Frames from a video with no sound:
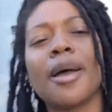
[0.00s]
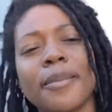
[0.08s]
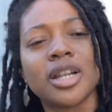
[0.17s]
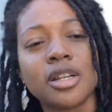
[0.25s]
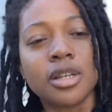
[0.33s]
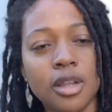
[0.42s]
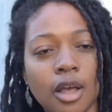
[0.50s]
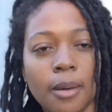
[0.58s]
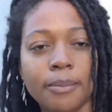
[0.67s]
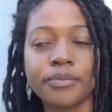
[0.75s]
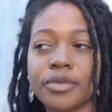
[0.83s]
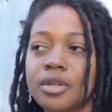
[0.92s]
I met
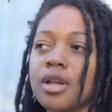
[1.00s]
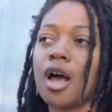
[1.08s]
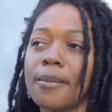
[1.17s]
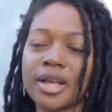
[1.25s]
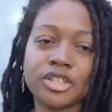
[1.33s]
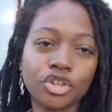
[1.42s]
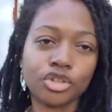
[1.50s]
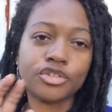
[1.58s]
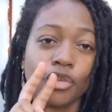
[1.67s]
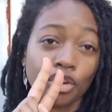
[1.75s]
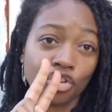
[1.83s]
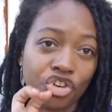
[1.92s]
on my search
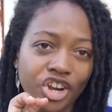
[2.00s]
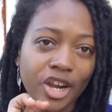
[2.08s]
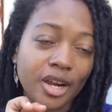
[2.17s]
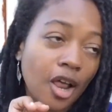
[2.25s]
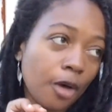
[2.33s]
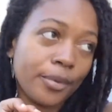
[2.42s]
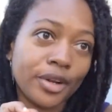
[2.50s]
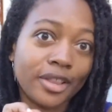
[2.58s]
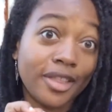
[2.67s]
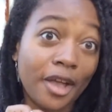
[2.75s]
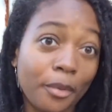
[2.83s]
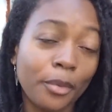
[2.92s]
for green, I'll put
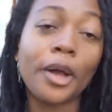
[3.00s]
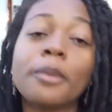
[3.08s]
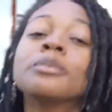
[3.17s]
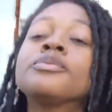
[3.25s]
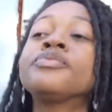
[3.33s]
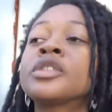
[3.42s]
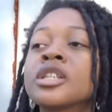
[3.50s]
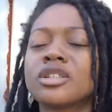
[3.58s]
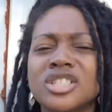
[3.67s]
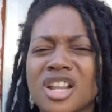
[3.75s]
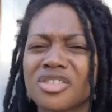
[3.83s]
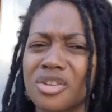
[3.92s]
it that way,
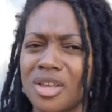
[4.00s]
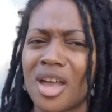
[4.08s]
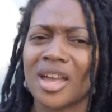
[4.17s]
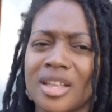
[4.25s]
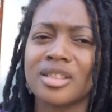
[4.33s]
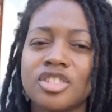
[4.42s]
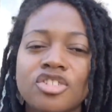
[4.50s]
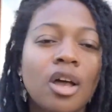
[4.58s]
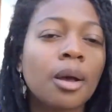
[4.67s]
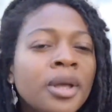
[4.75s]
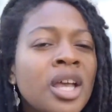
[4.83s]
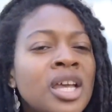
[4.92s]
there's another guy at the
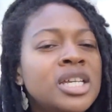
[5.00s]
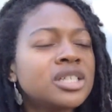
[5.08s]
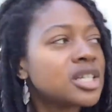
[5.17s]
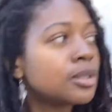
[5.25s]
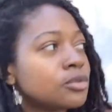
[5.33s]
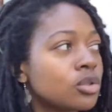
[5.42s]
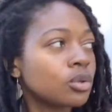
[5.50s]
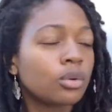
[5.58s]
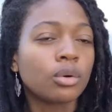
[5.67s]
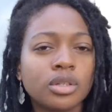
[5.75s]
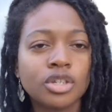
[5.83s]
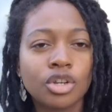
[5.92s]
job. He seems
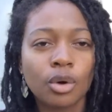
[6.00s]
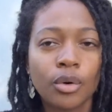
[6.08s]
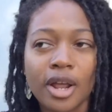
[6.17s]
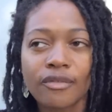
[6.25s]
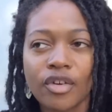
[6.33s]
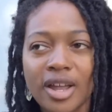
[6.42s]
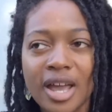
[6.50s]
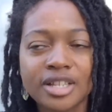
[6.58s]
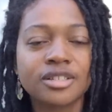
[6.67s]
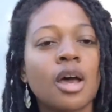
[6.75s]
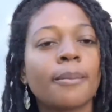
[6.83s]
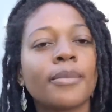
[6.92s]
cool, you know, whatever. I got
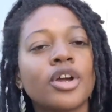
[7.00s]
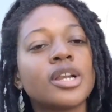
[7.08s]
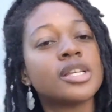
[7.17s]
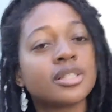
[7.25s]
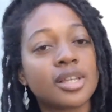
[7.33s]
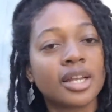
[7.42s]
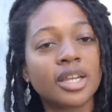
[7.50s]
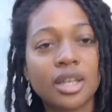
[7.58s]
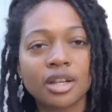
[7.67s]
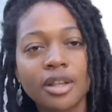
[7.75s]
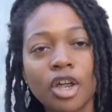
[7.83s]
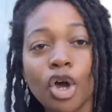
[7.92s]
his number, and he said he
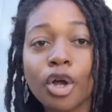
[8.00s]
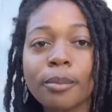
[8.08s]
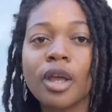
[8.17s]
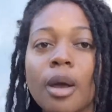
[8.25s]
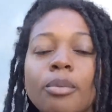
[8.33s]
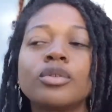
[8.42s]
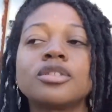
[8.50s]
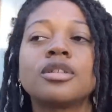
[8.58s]
could hook me up with